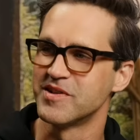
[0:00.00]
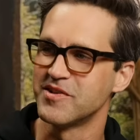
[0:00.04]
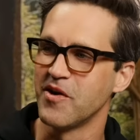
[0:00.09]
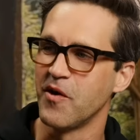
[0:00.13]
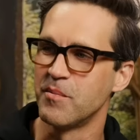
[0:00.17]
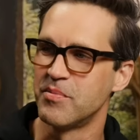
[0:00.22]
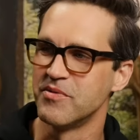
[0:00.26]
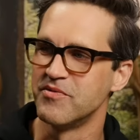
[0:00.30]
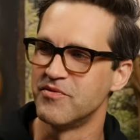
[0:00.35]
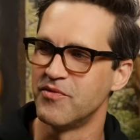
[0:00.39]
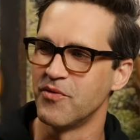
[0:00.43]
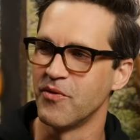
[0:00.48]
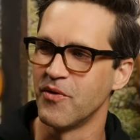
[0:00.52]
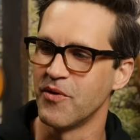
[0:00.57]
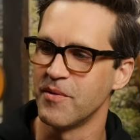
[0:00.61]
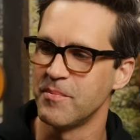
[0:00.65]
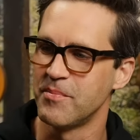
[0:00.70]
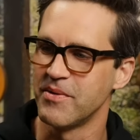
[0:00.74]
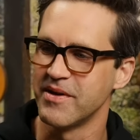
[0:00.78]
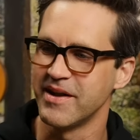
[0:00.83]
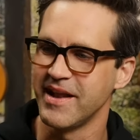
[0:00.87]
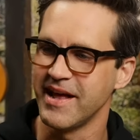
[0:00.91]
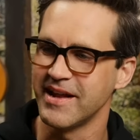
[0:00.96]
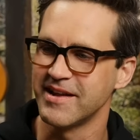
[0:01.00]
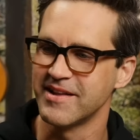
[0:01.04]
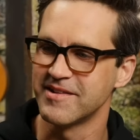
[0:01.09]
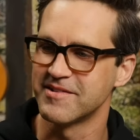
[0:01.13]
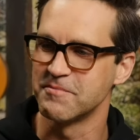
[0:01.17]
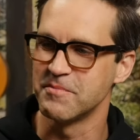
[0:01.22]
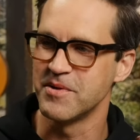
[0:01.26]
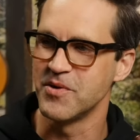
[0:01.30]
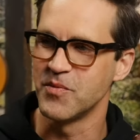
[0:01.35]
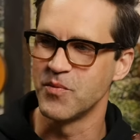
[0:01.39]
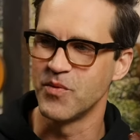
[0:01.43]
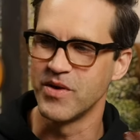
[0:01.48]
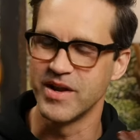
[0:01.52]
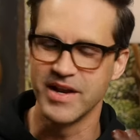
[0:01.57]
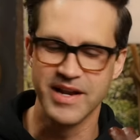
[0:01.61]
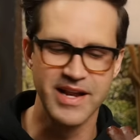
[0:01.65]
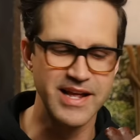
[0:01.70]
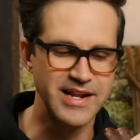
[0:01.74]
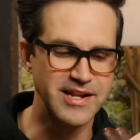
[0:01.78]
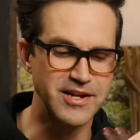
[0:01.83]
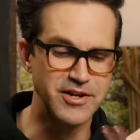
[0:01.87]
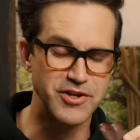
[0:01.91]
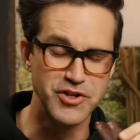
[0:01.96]
is hoping for, but that doesn't mean we
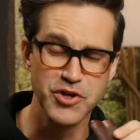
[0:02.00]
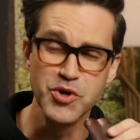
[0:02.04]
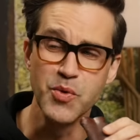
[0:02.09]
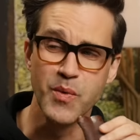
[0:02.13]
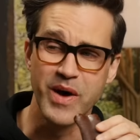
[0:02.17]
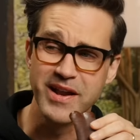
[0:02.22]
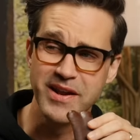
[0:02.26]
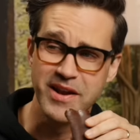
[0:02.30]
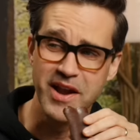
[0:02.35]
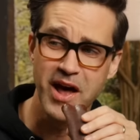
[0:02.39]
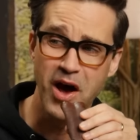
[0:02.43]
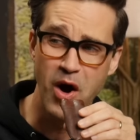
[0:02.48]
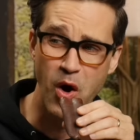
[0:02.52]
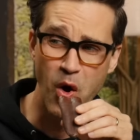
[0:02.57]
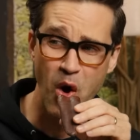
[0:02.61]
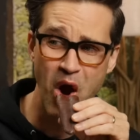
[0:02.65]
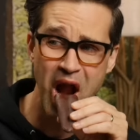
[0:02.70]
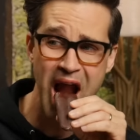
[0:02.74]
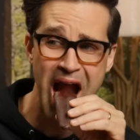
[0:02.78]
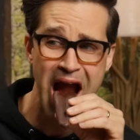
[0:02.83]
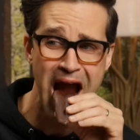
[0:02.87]
need to do it. No.